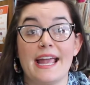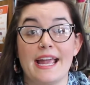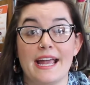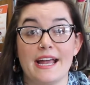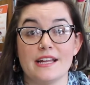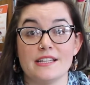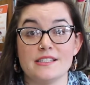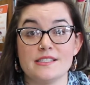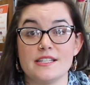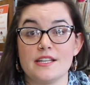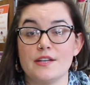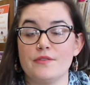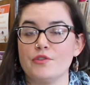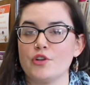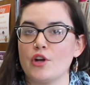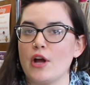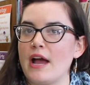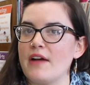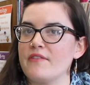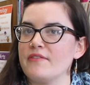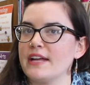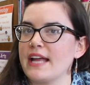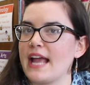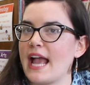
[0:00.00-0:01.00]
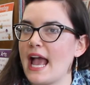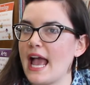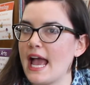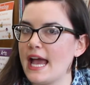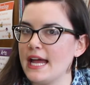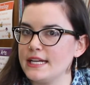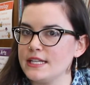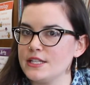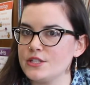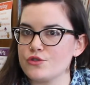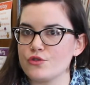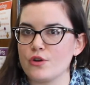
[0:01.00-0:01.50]
And if you're having
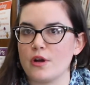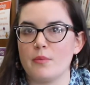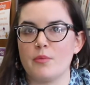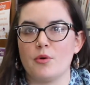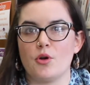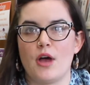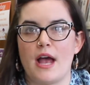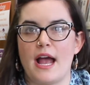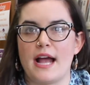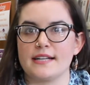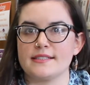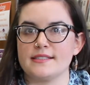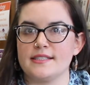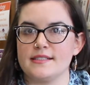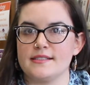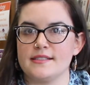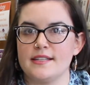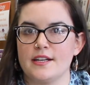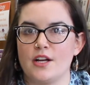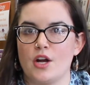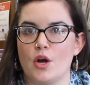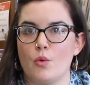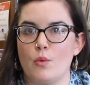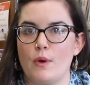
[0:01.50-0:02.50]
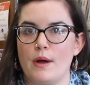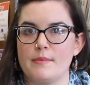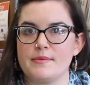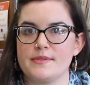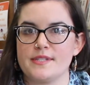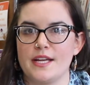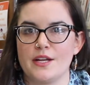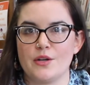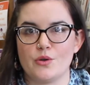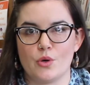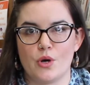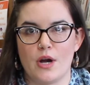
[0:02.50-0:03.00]
any trouble accessing our
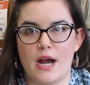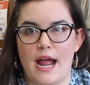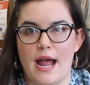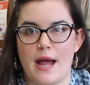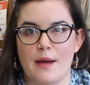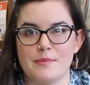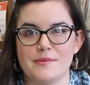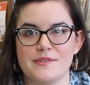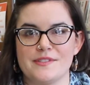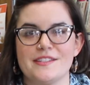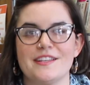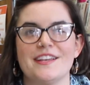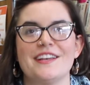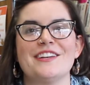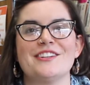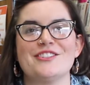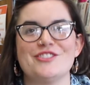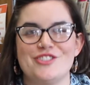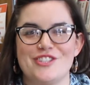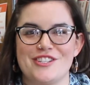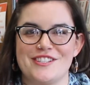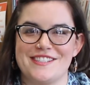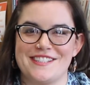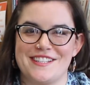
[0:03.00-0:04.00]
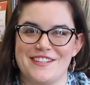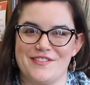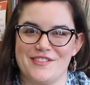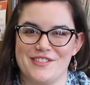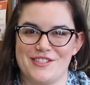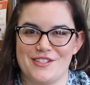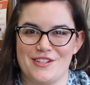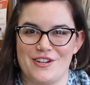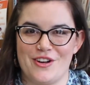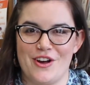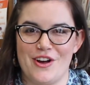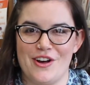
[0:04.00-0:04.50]
website or apps, just
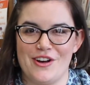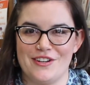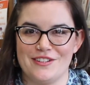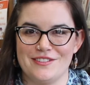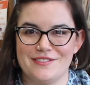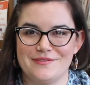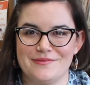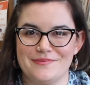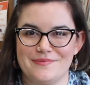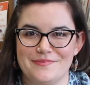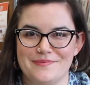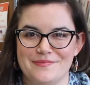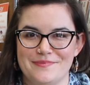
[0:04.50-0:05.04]
give us a call.